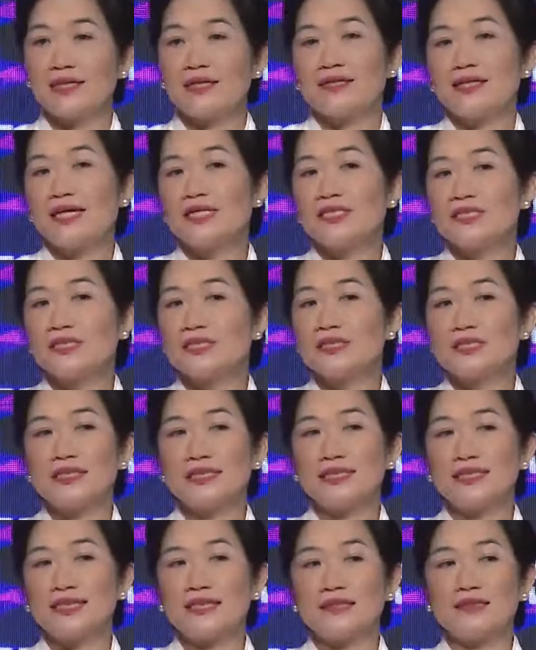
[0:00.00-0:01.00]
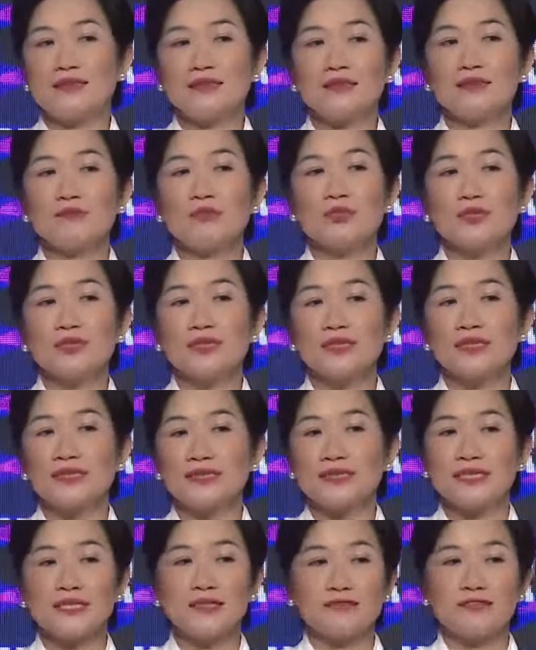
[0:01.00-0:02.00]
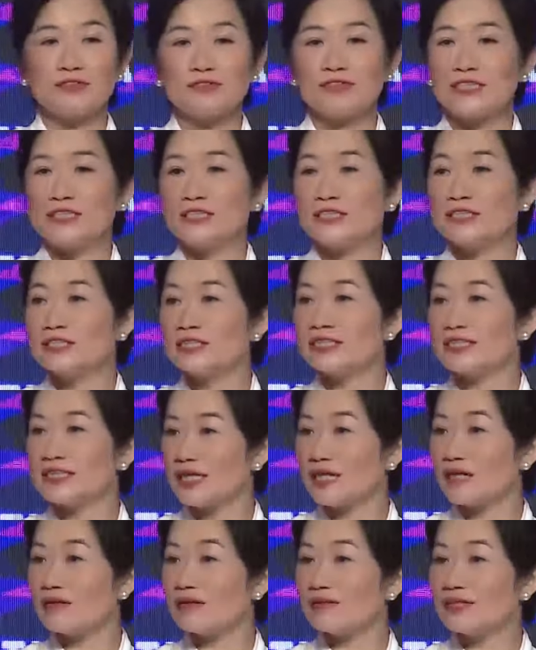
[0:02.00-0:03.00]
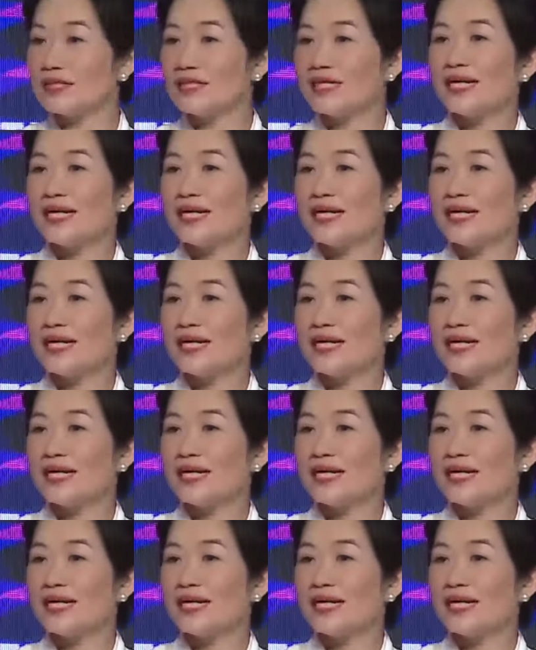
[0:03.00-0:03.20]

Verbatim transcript: That journey's taken more than ten, fifteen years now,